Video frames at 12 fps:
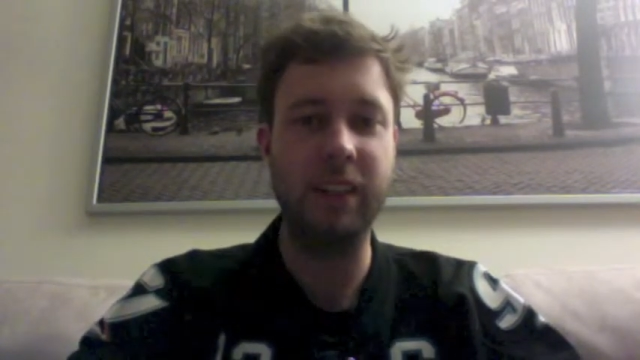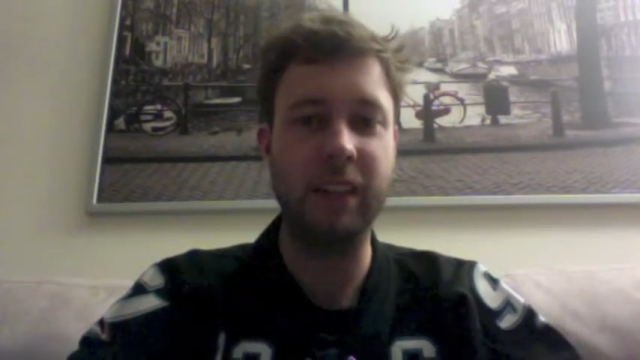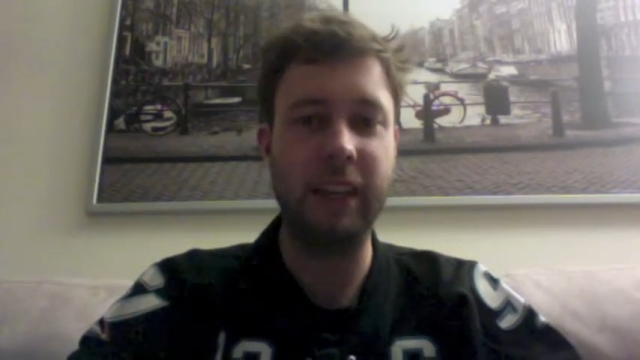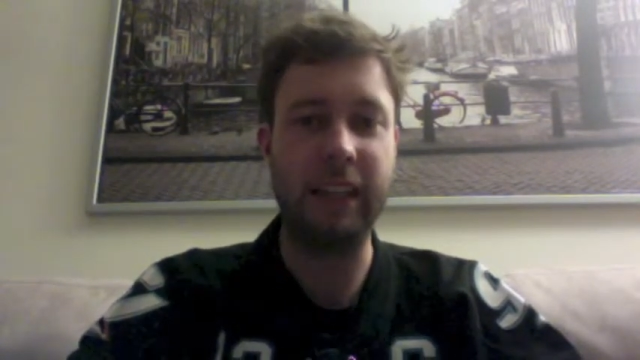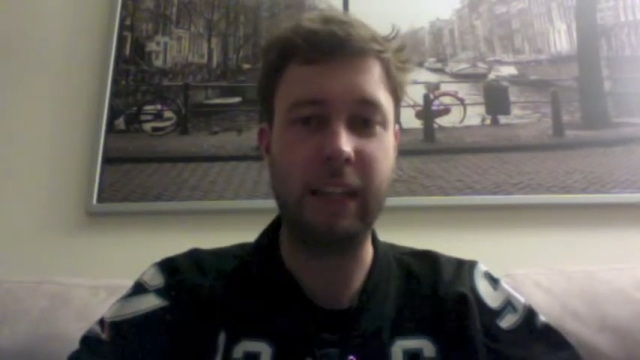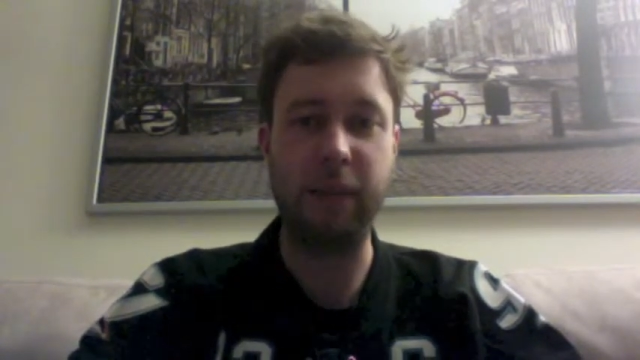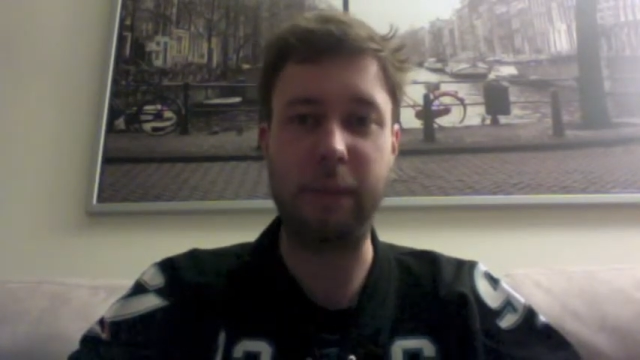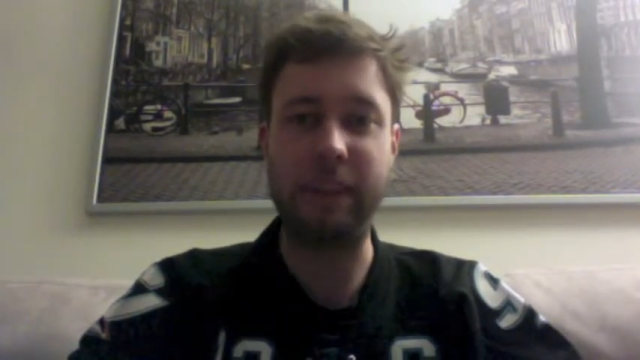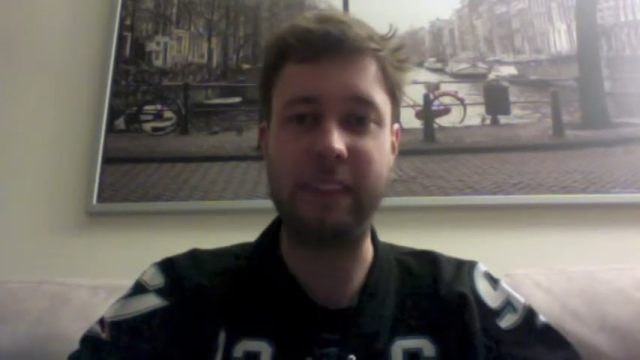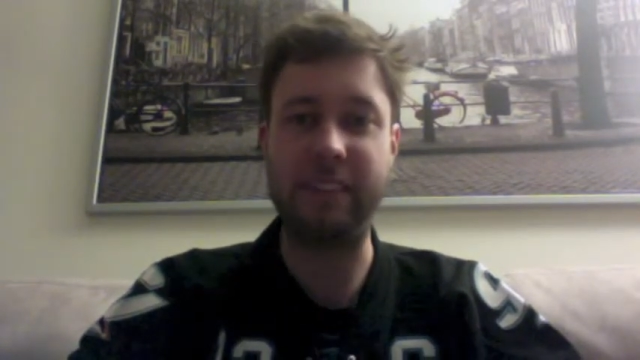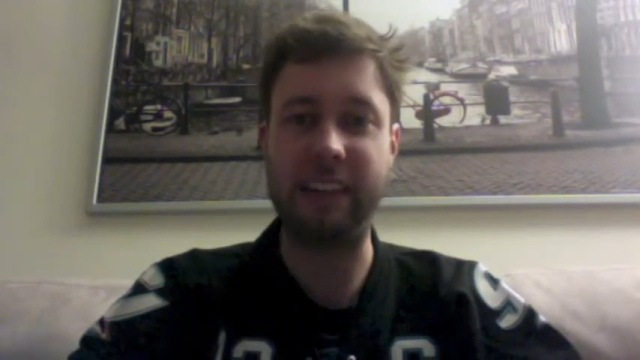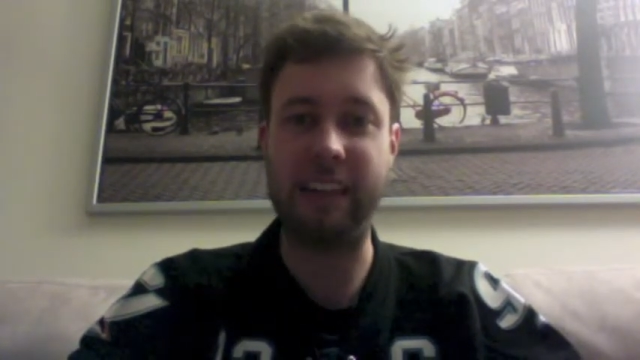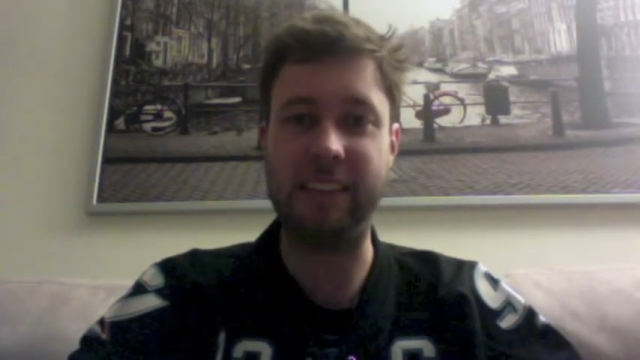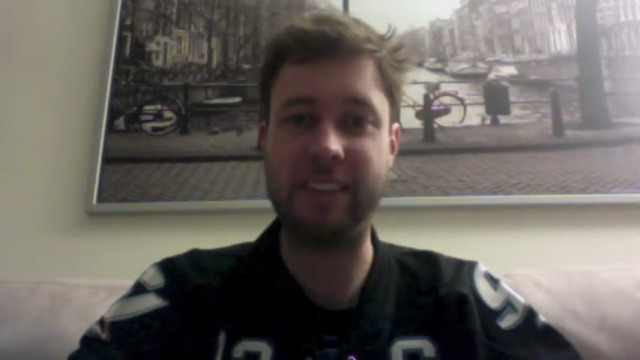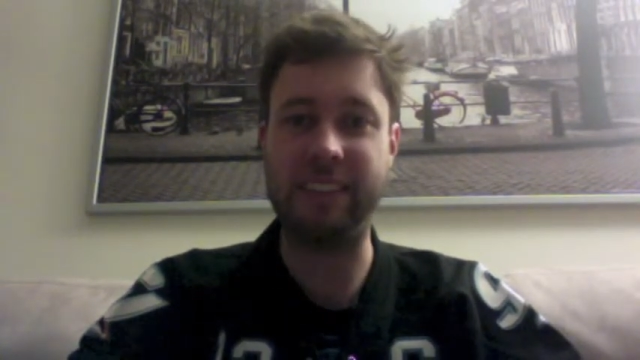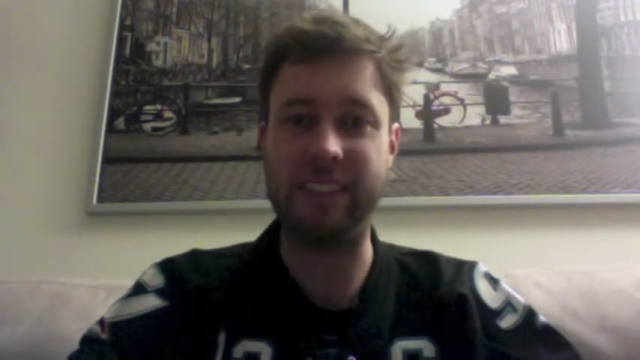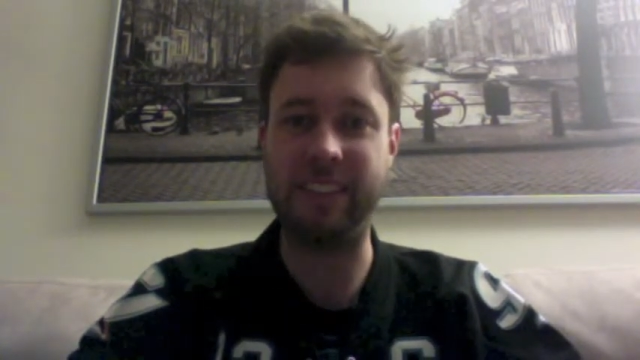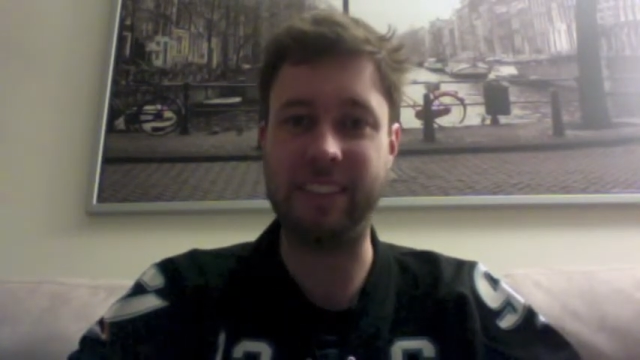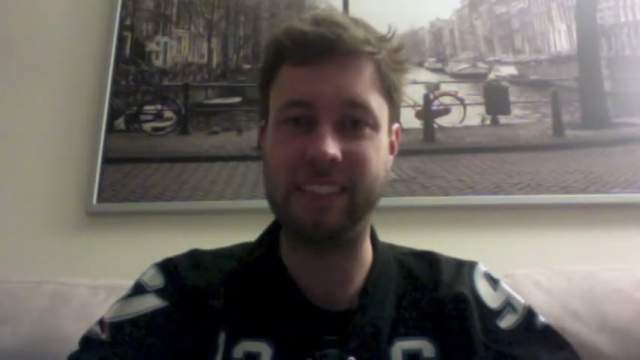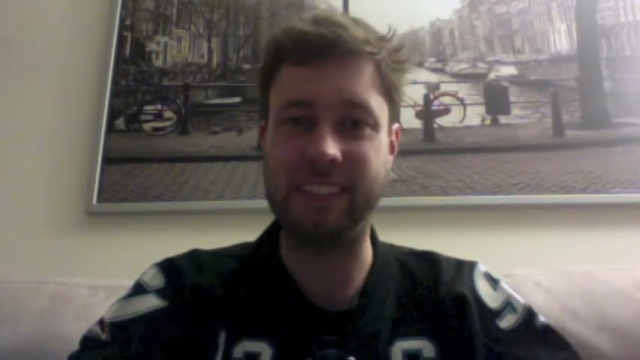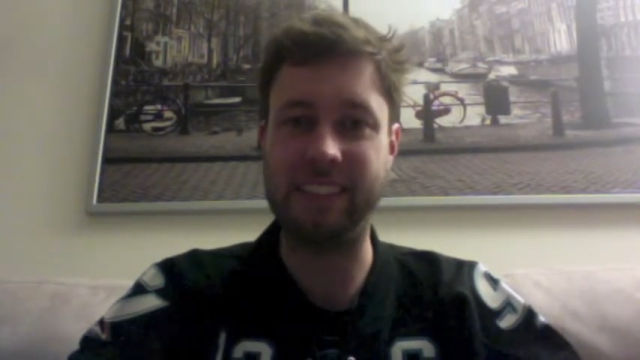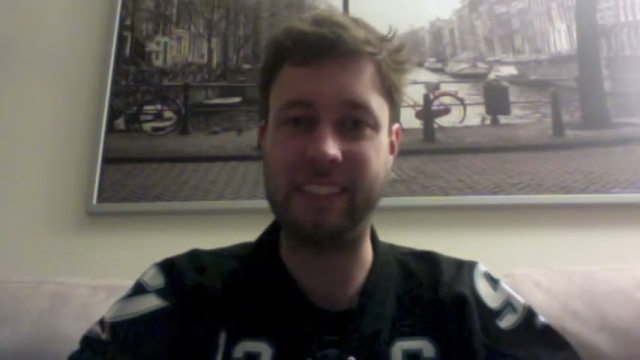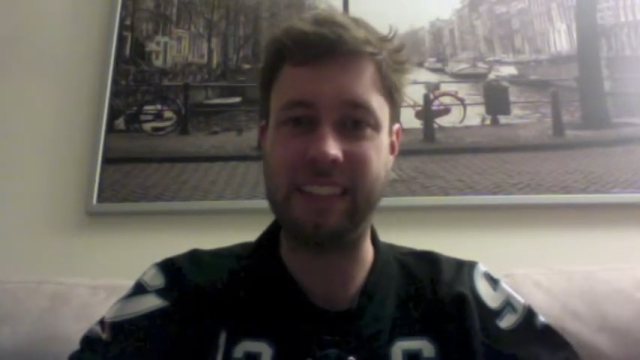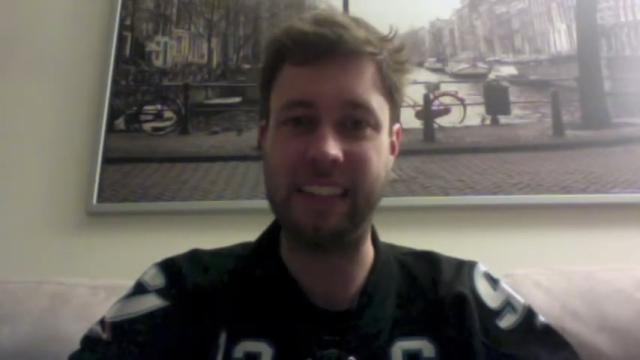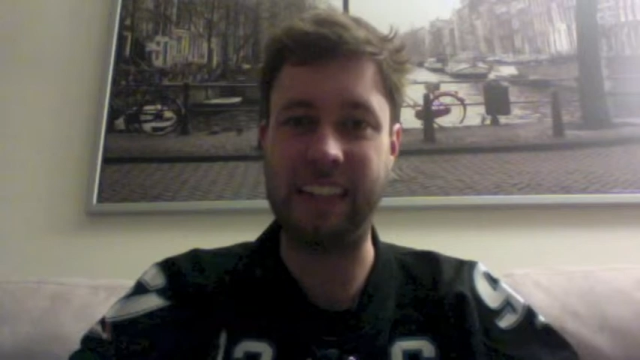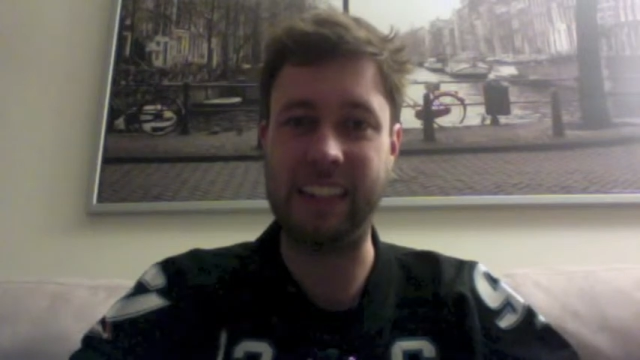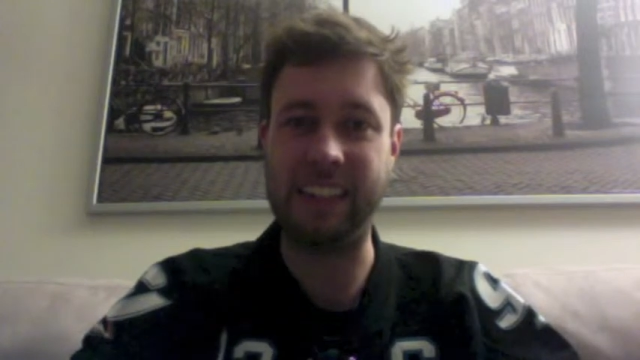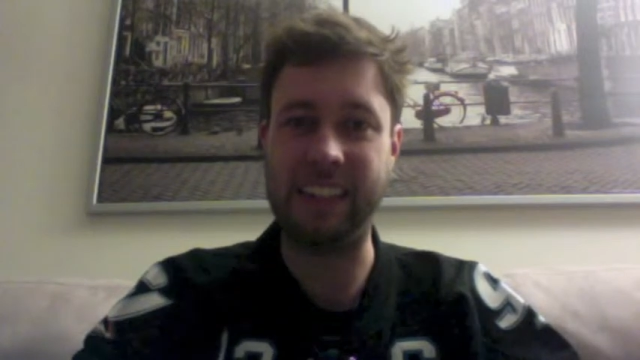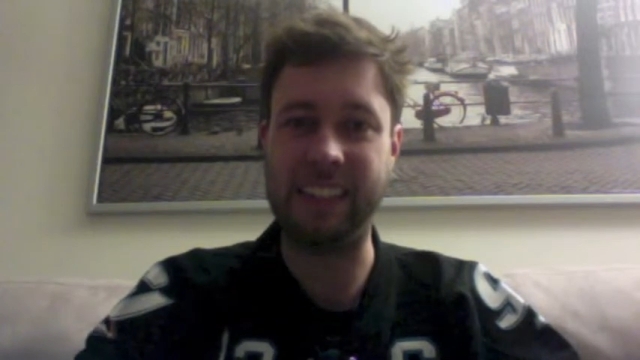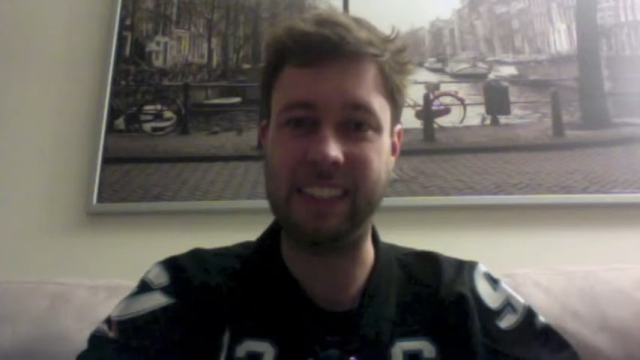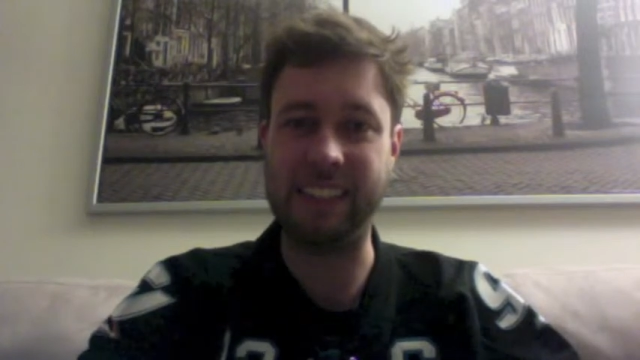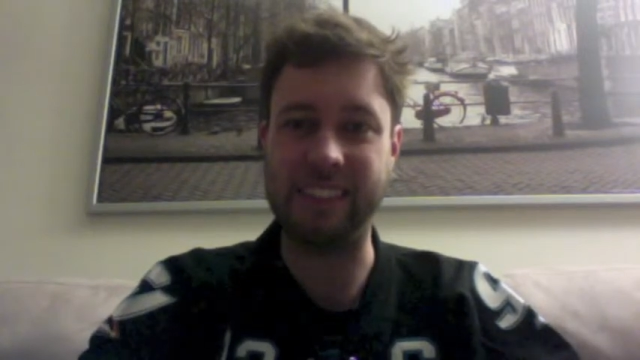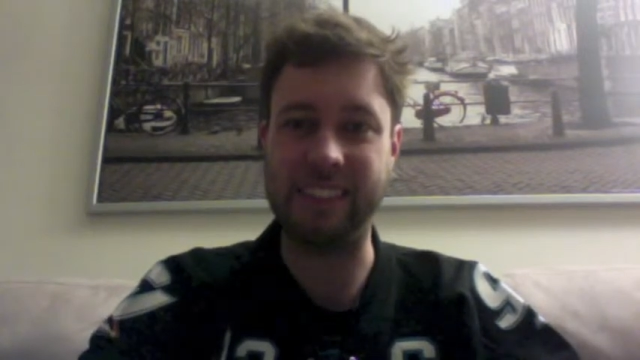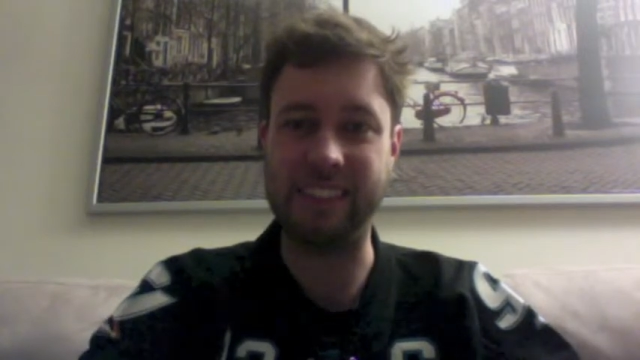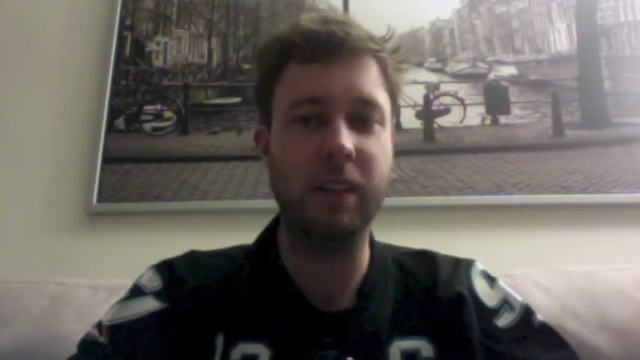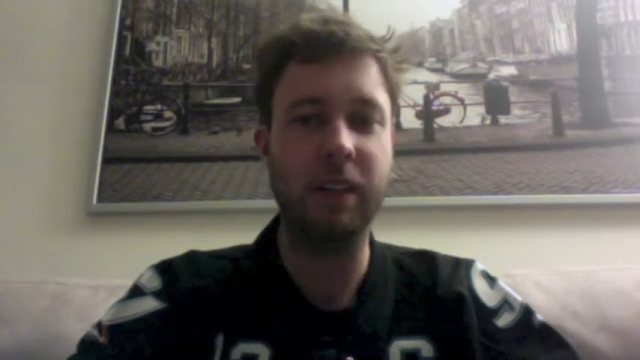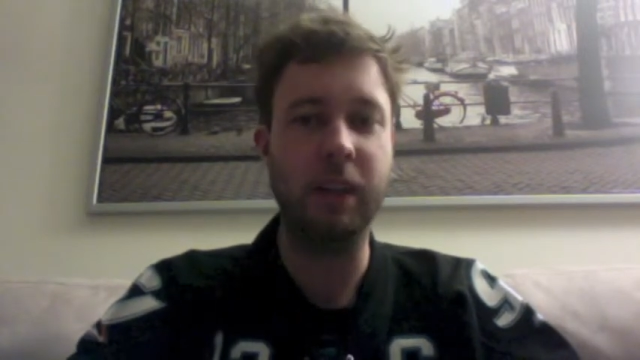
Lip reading: And that would be the San Jose Sharks against the LA Kings.